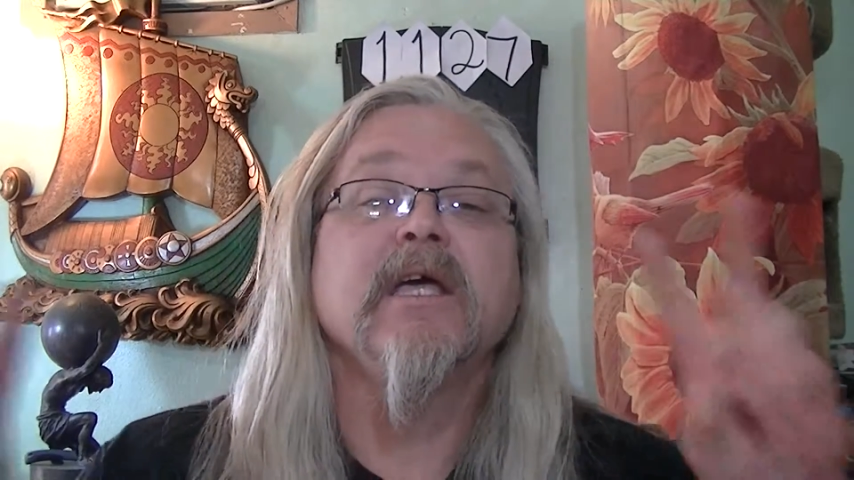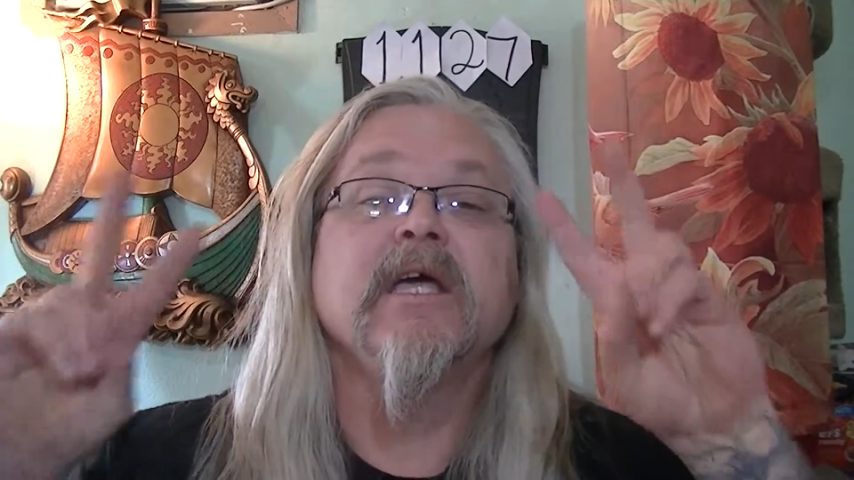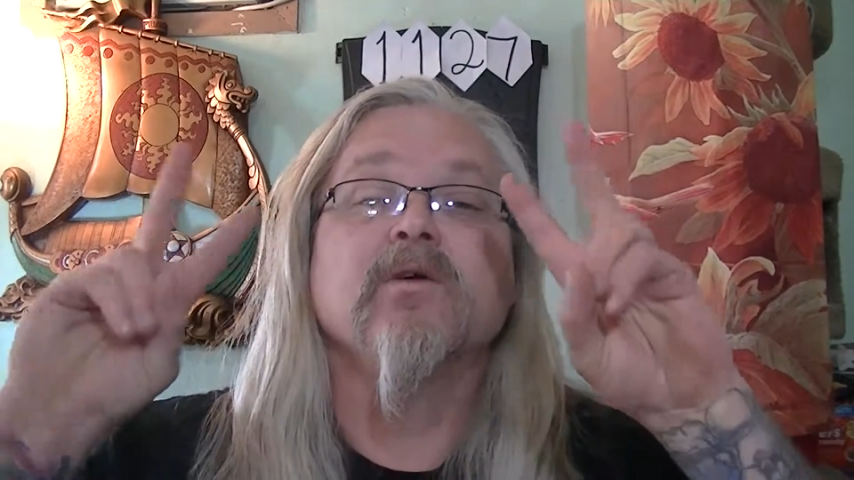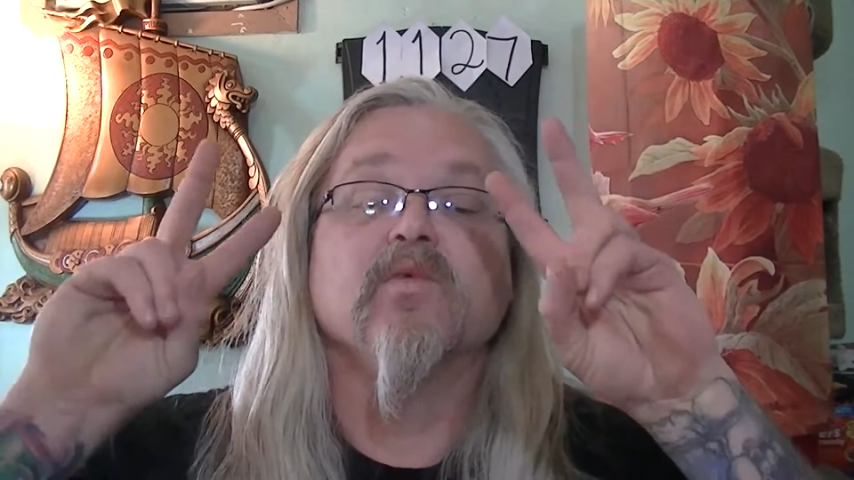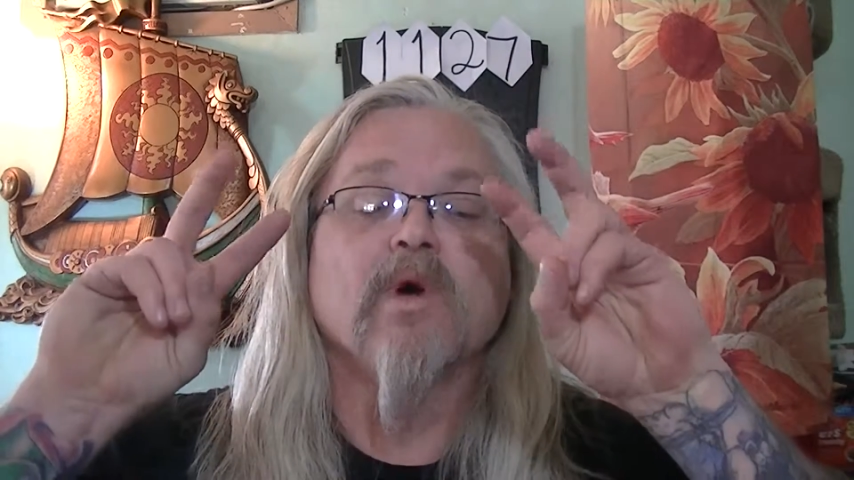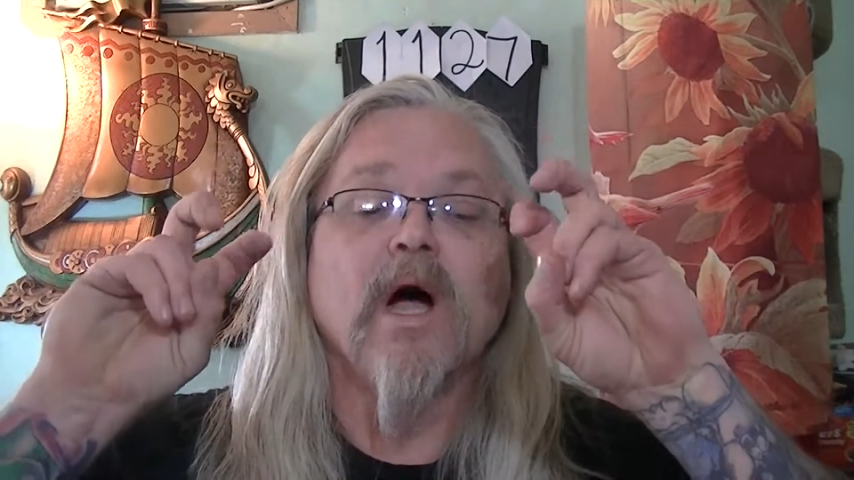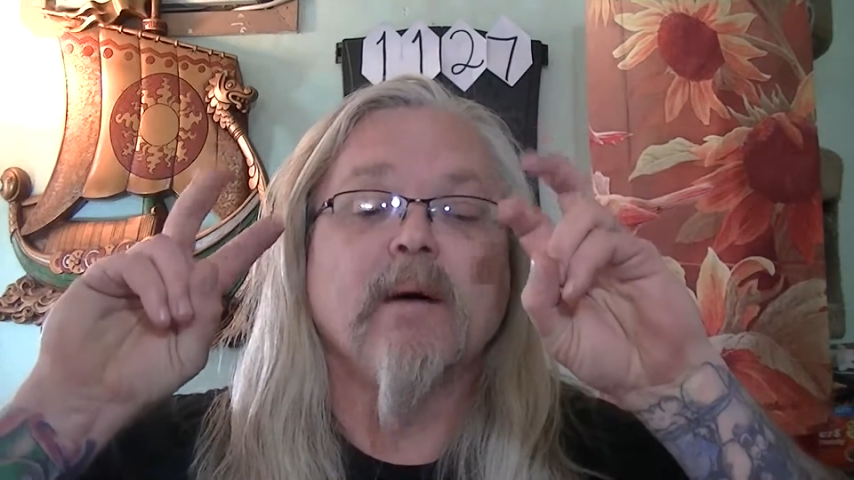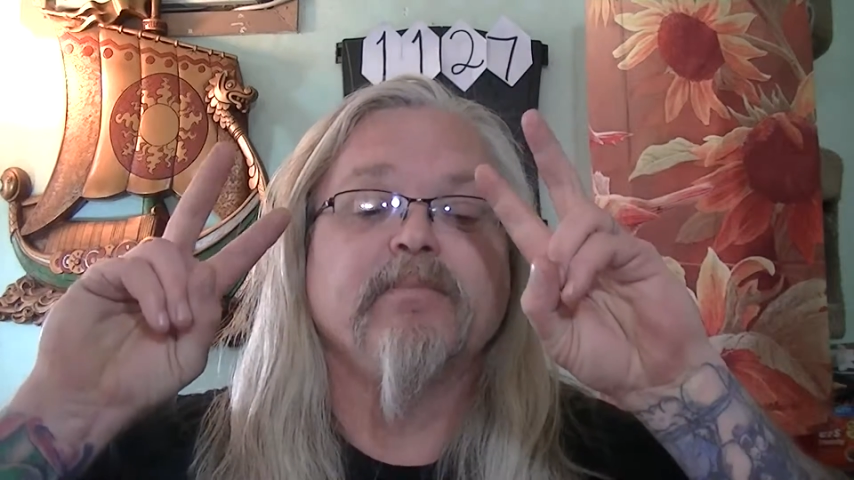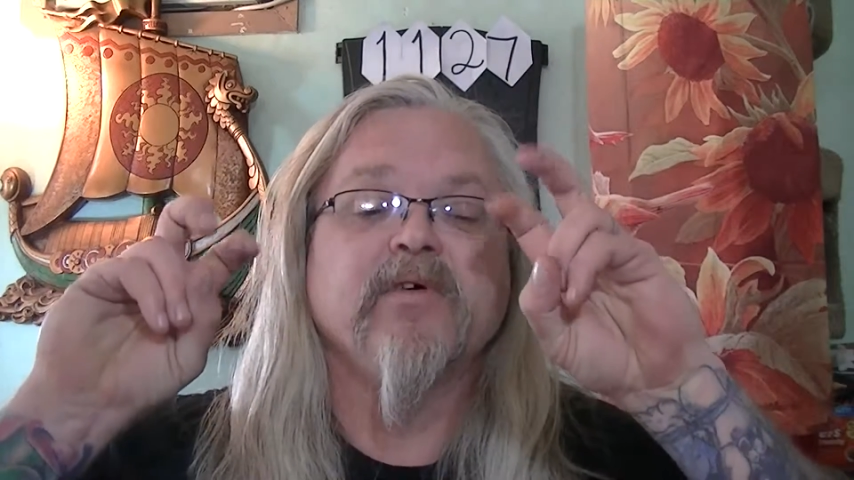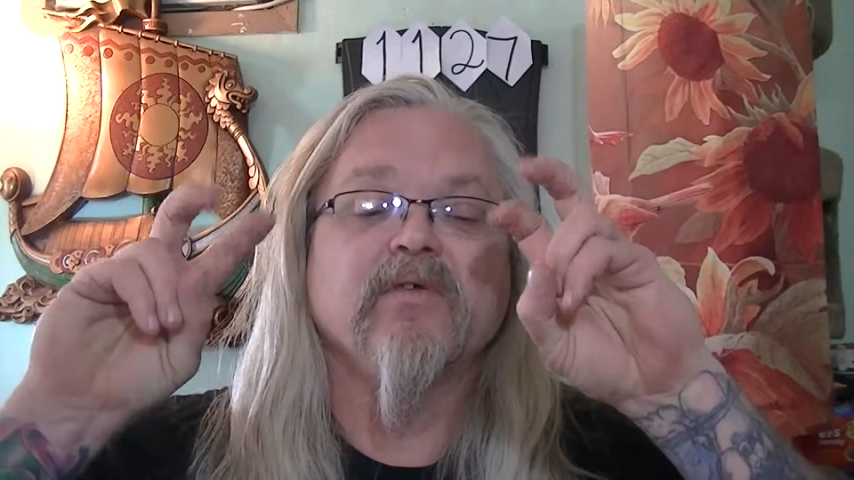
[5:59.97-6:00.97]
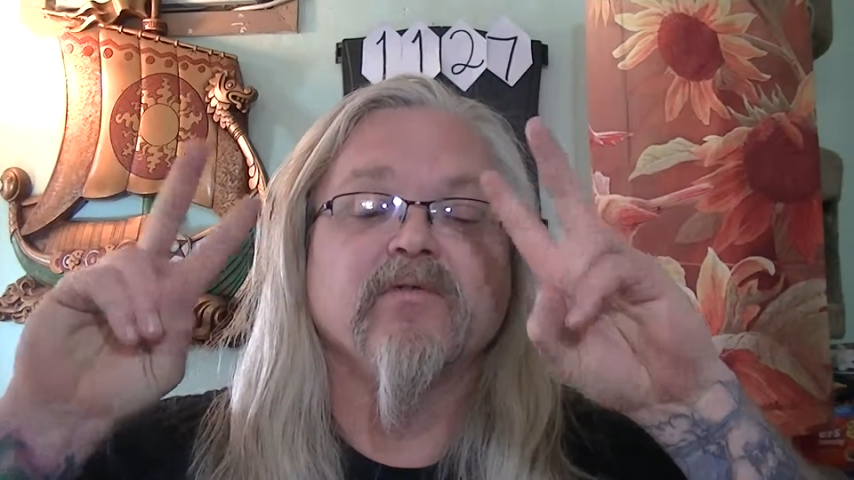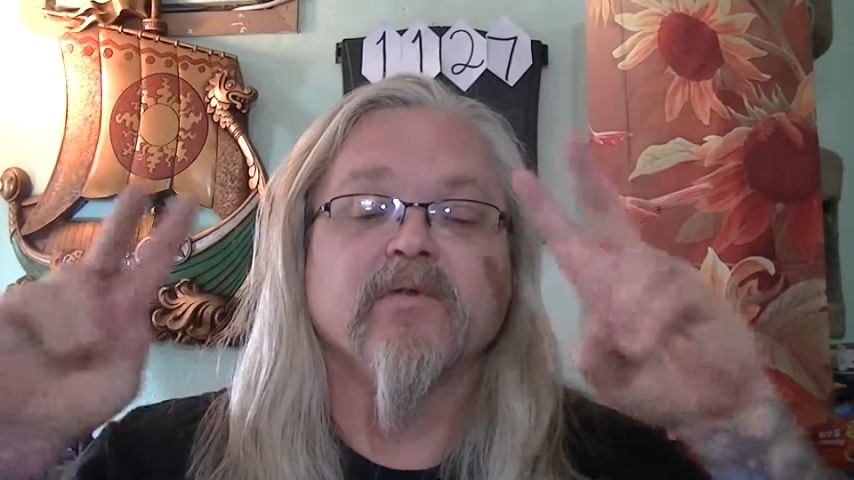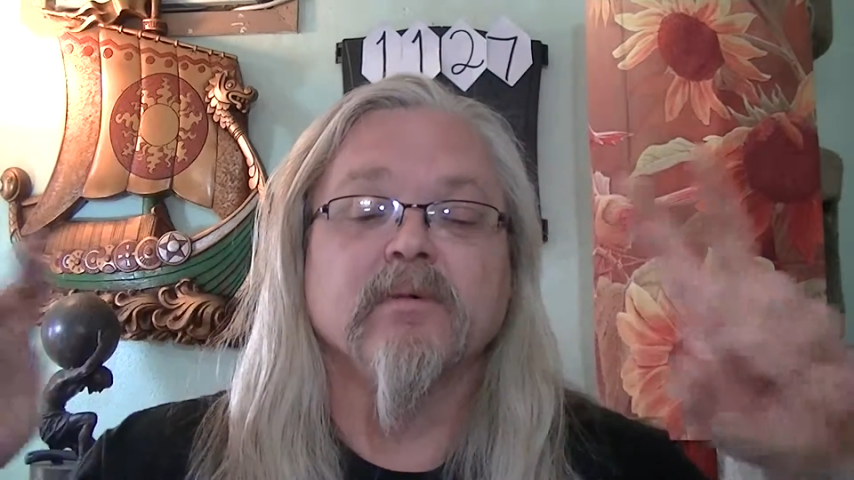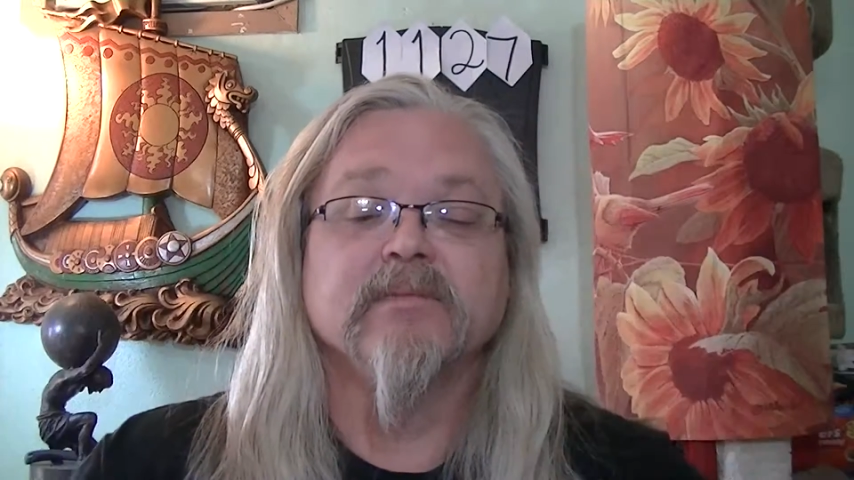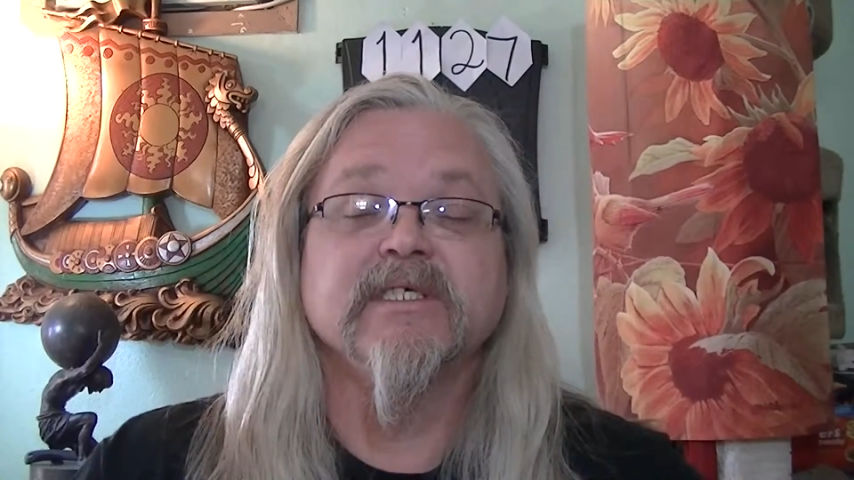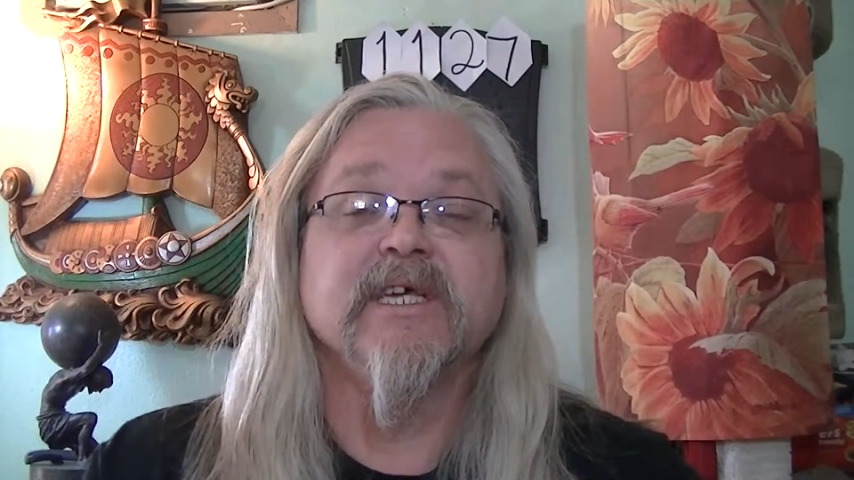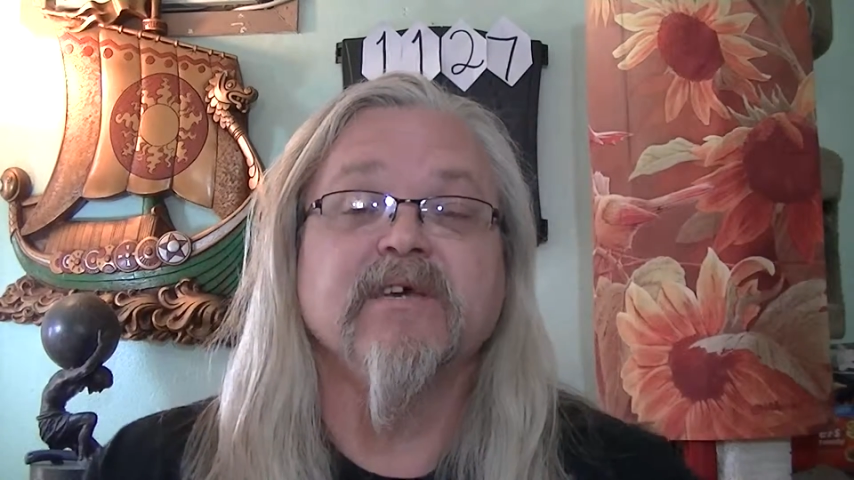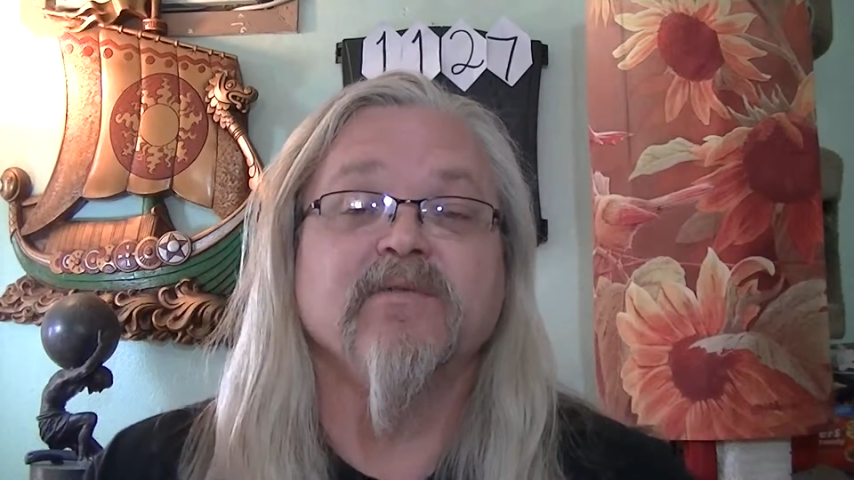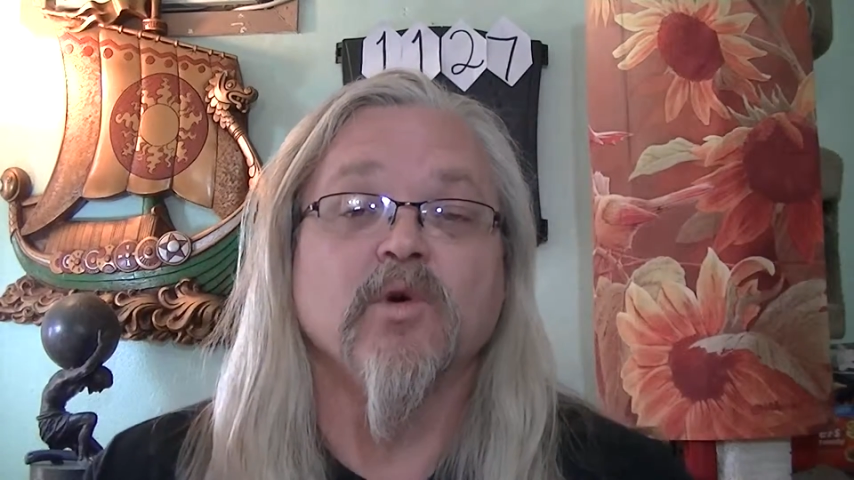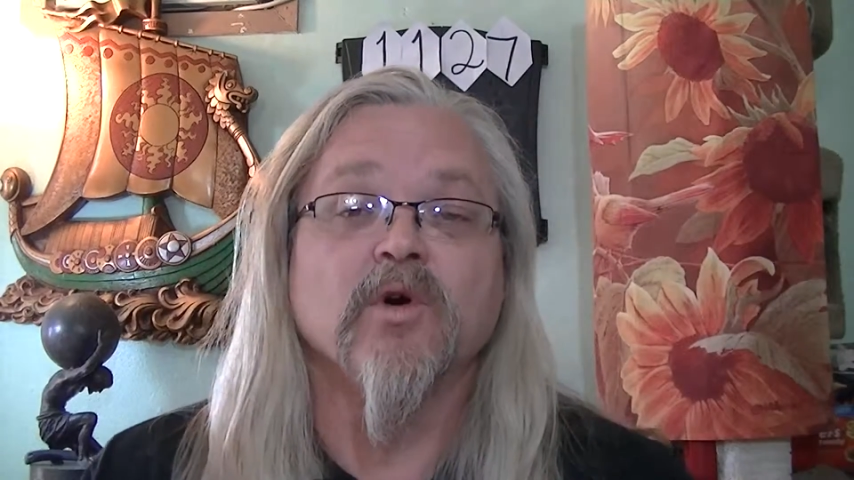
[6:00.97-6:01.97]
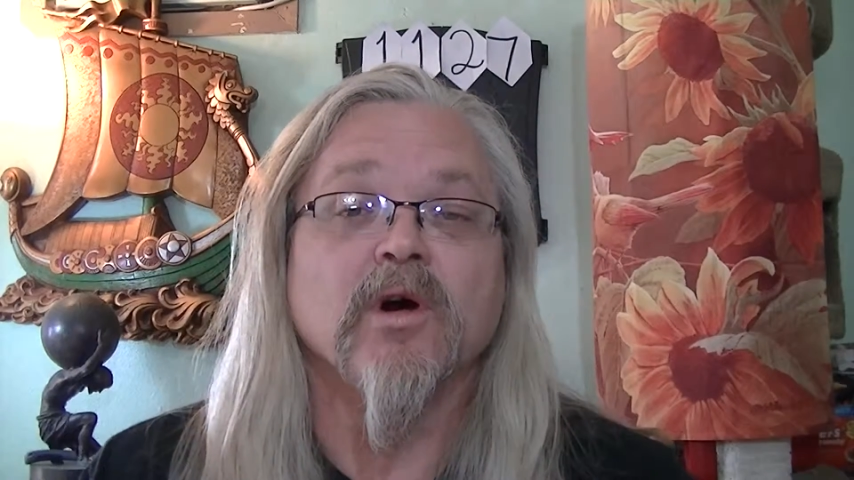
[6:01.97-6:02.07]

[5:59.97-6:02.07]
erupt from seafloor